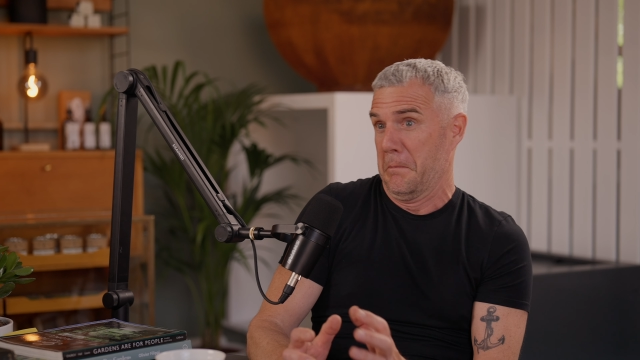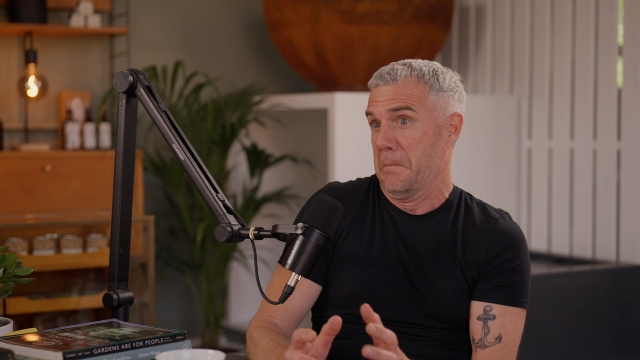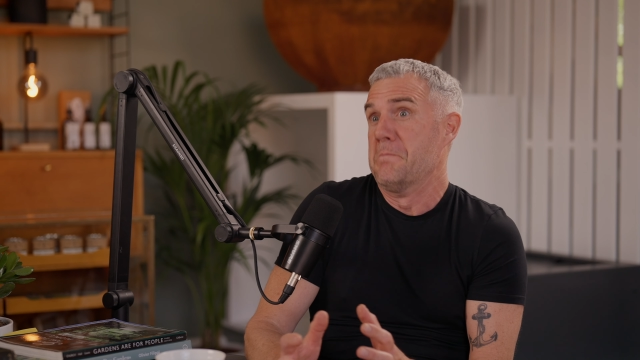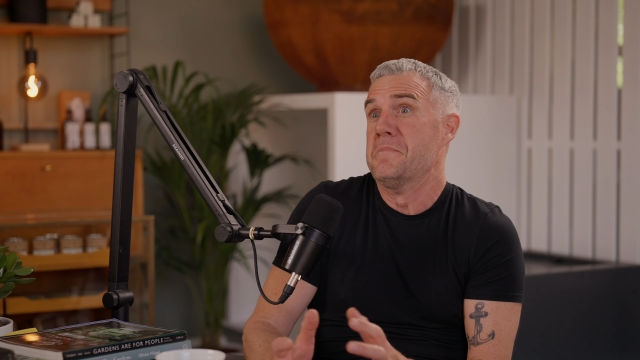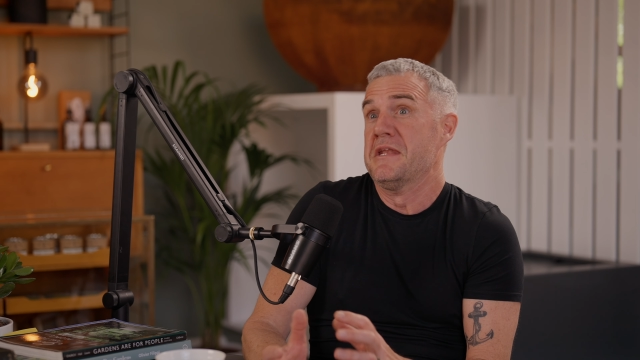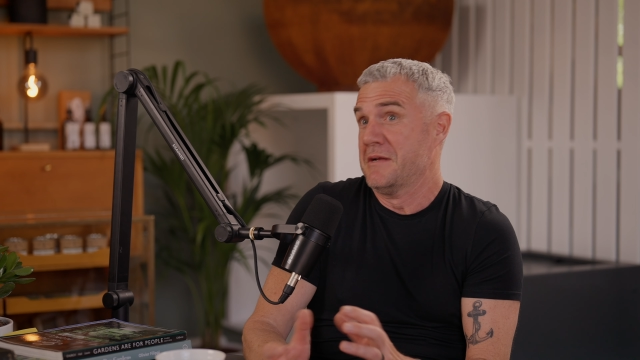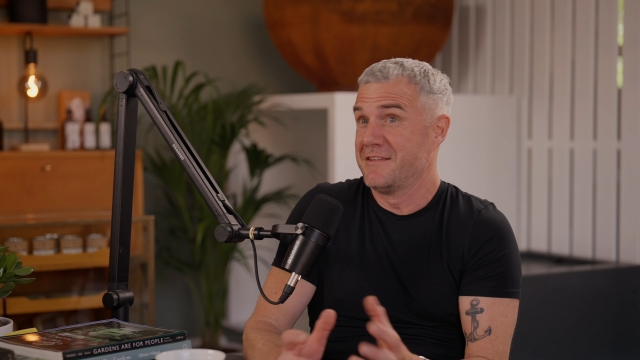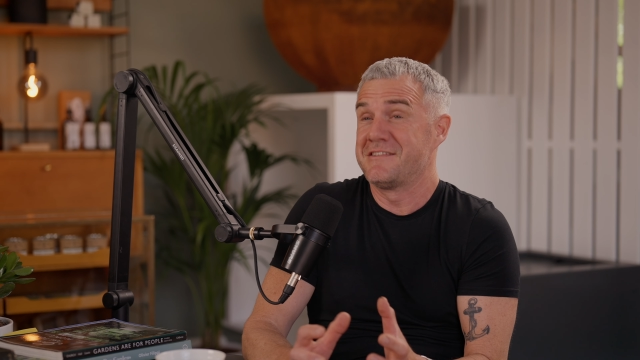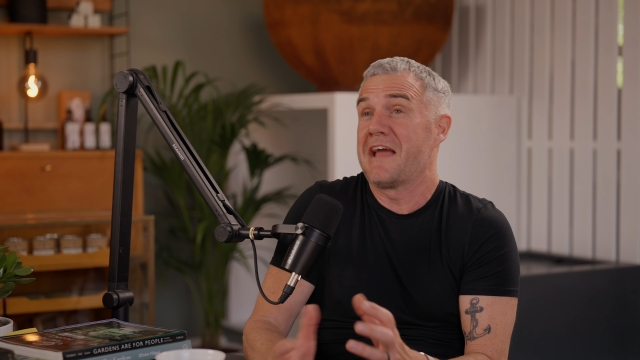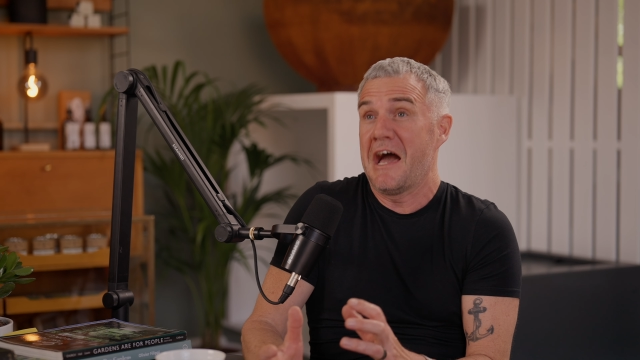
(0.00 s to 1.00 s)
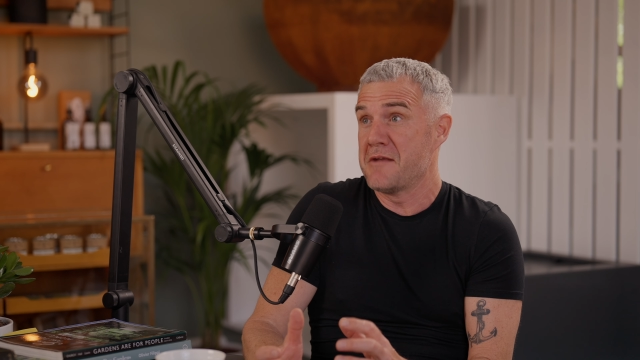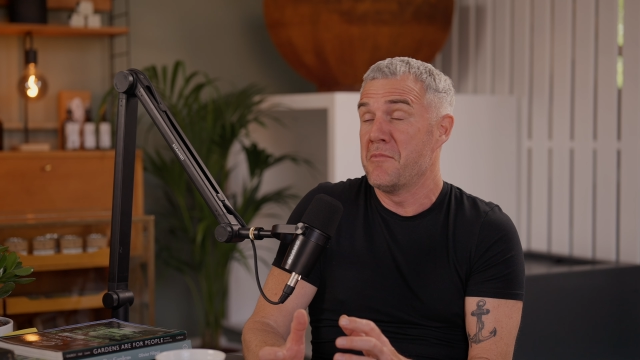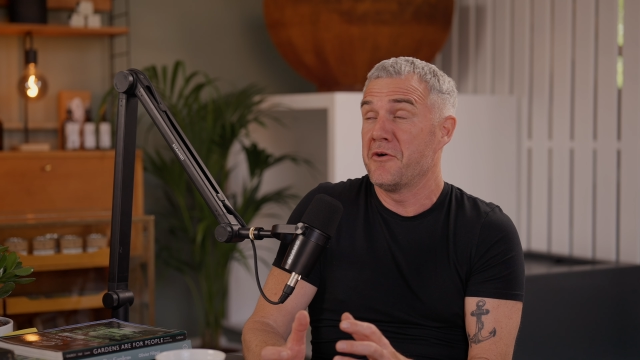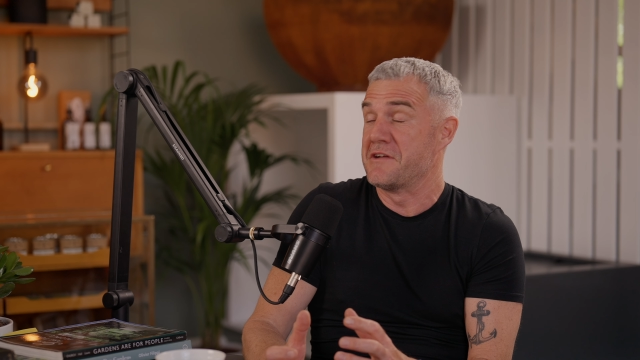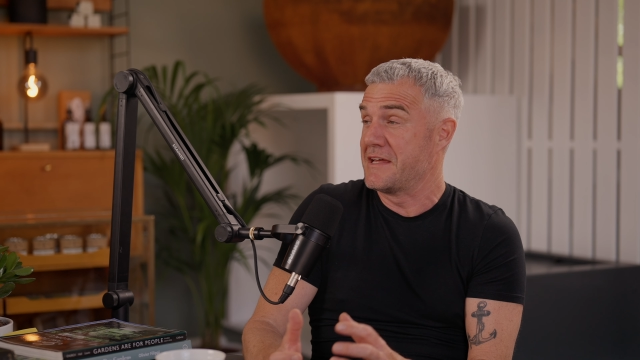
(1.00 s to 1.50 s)
minimalistic and
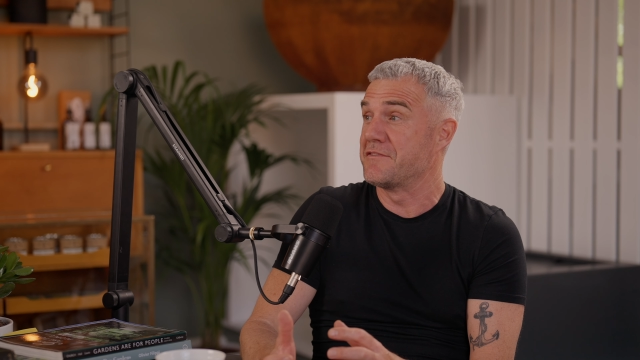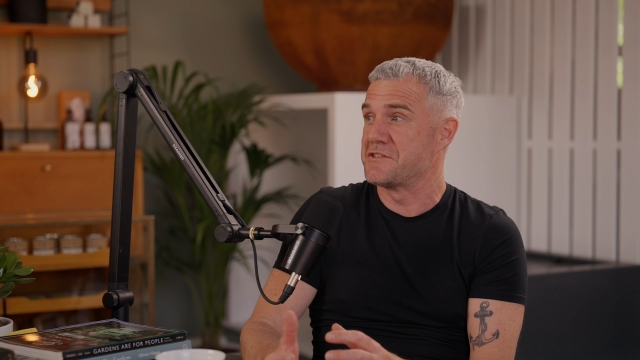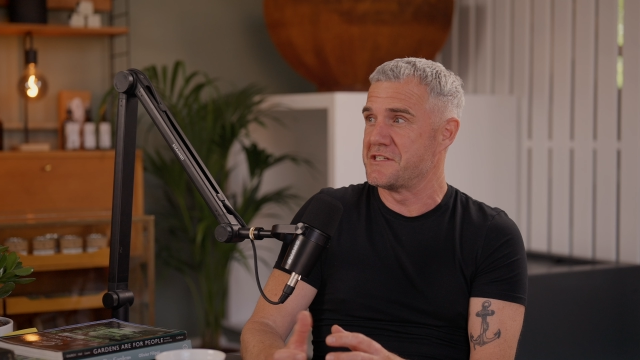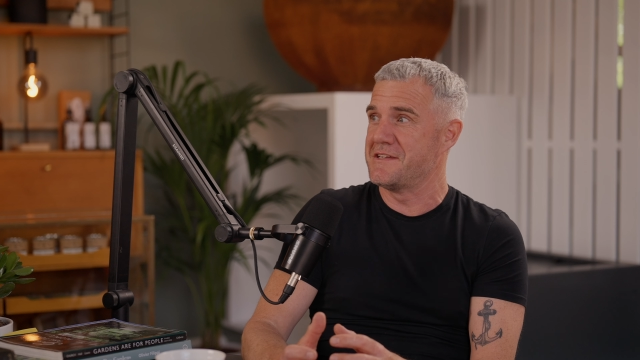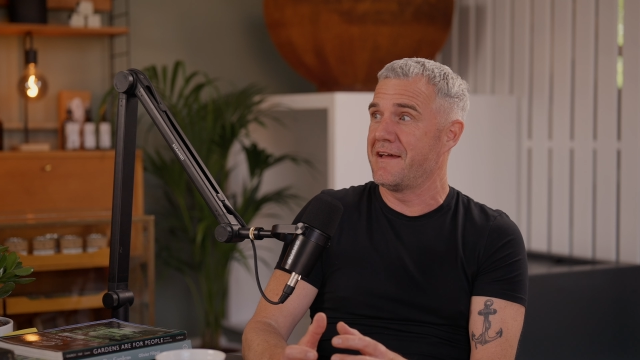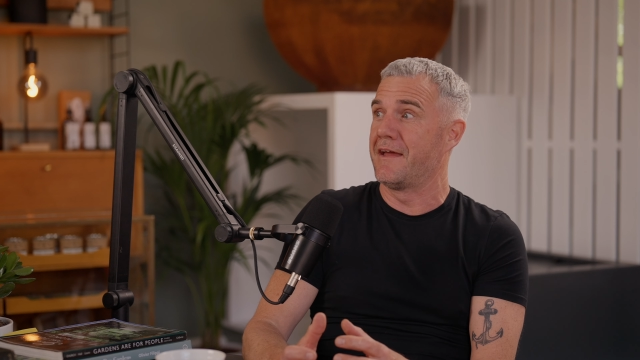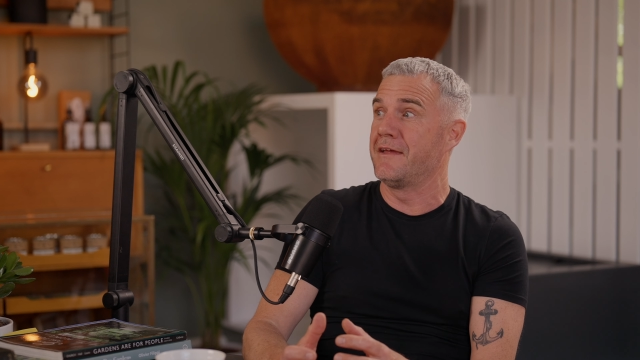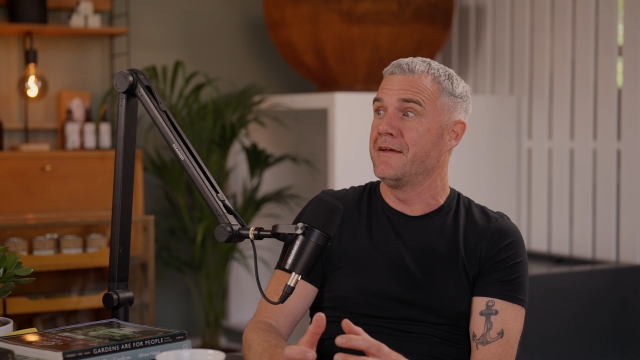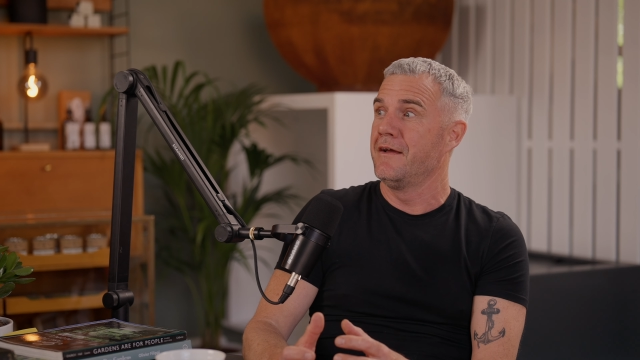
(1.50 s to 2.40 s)
modern even today.